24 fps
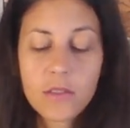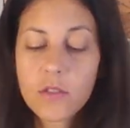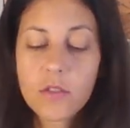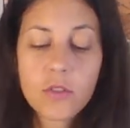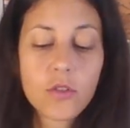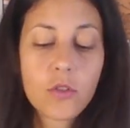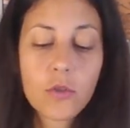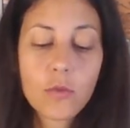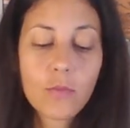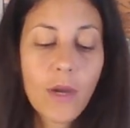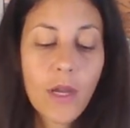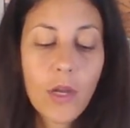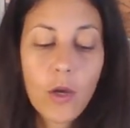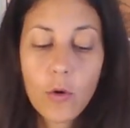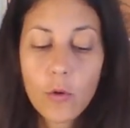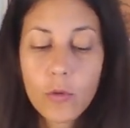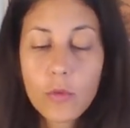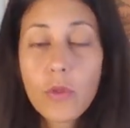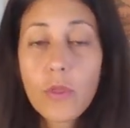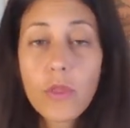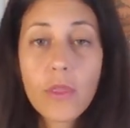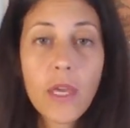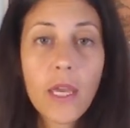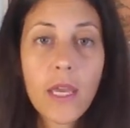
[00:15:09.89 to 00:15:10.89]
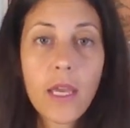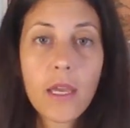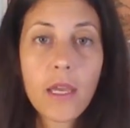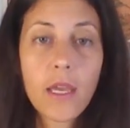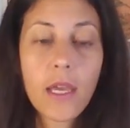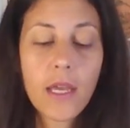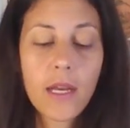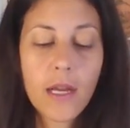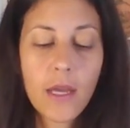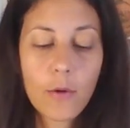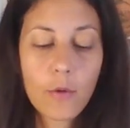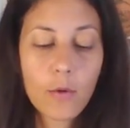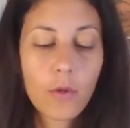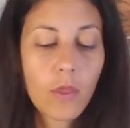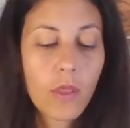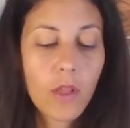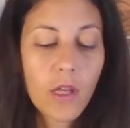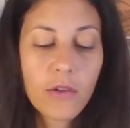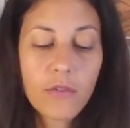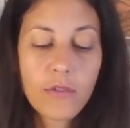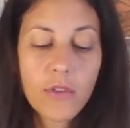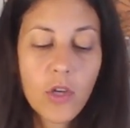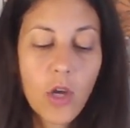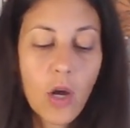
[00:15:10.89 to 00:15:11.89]
to do my own thing, and I would
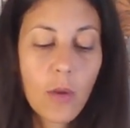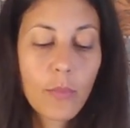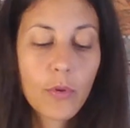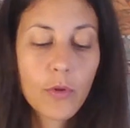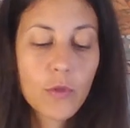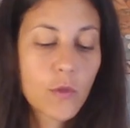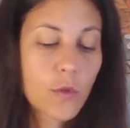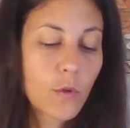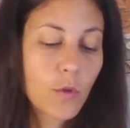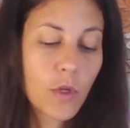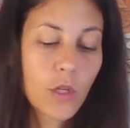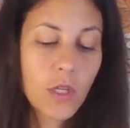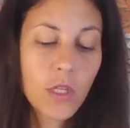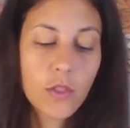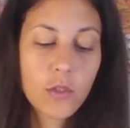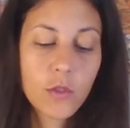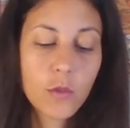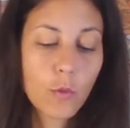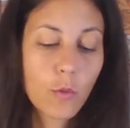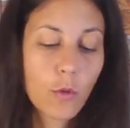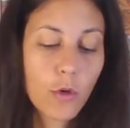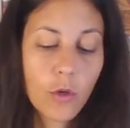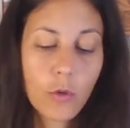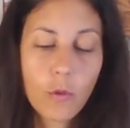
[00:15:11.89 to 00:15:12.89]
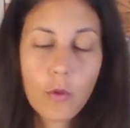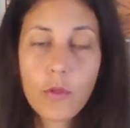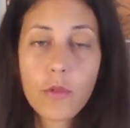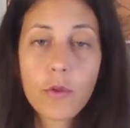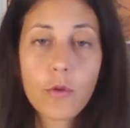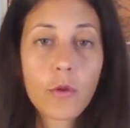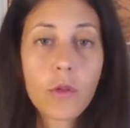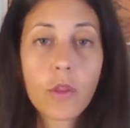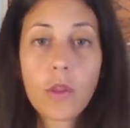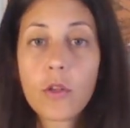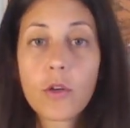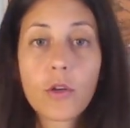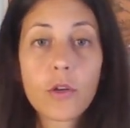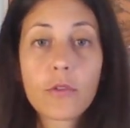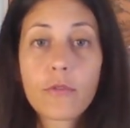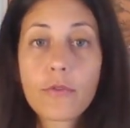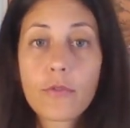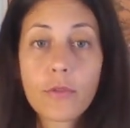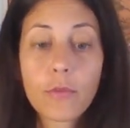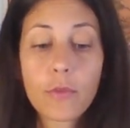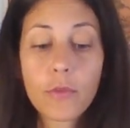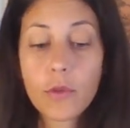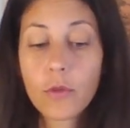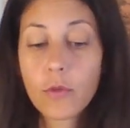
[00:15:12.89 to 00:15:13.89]
love the opportunity to work with you and learn
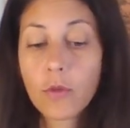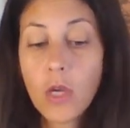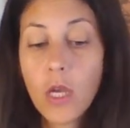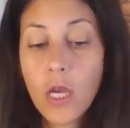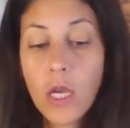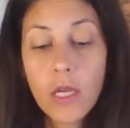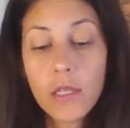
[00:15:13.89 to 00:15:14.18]
from you.